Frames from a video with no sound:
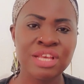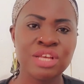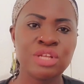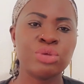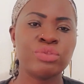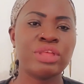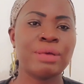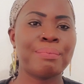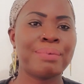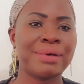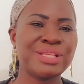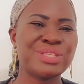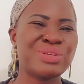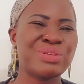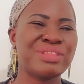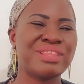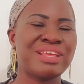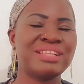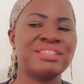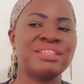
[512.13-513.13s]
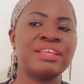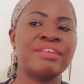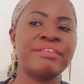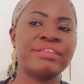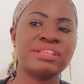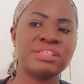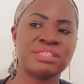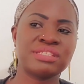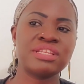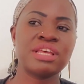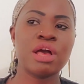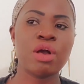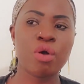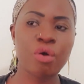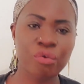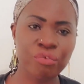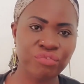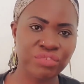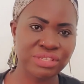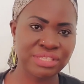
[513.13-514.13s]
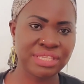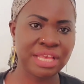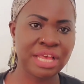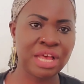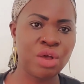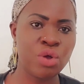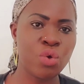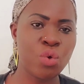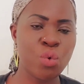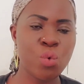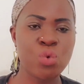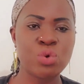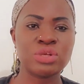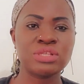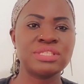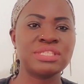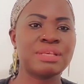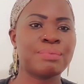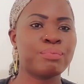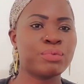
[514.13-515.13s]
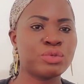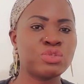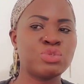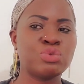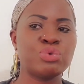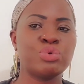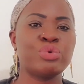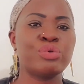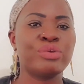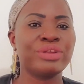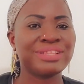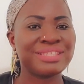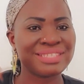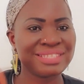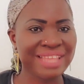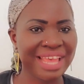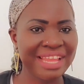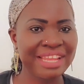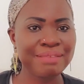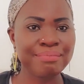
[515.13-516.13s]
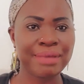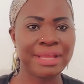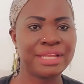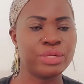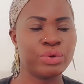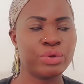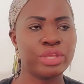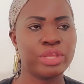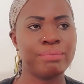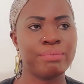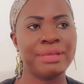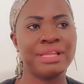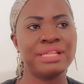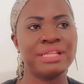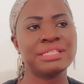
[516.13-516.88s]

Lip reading: to the person, that the register officer who was supposed to sign my document.